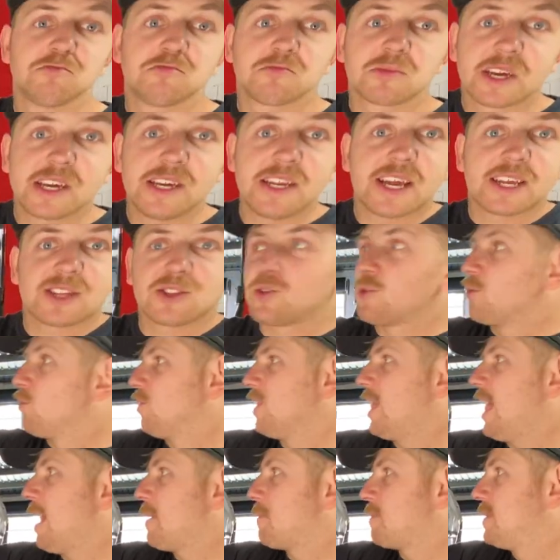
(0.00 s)
Connect it
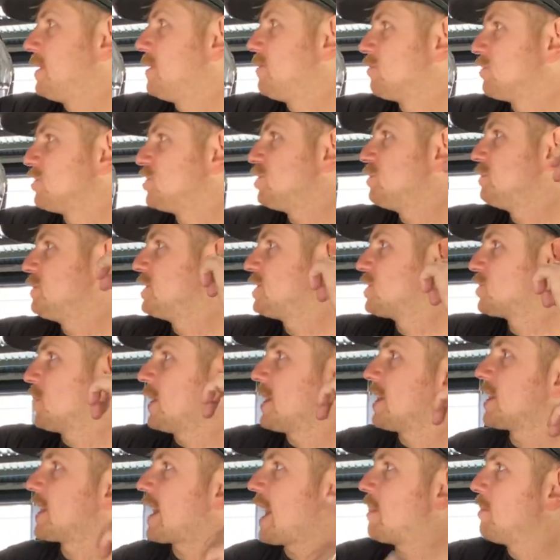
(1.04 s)
all up and we should be
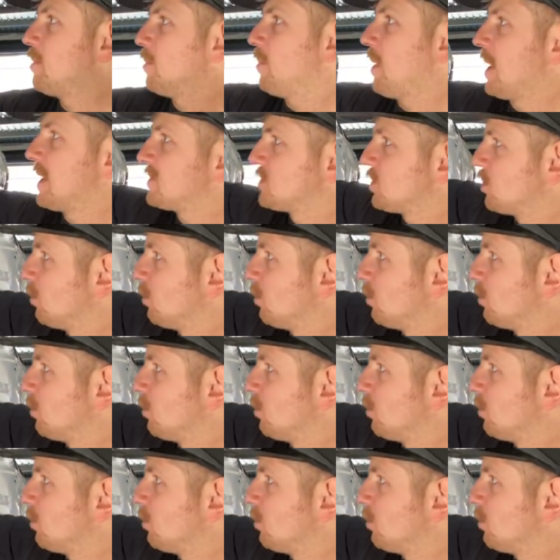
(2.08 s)
sweet. Camber plates are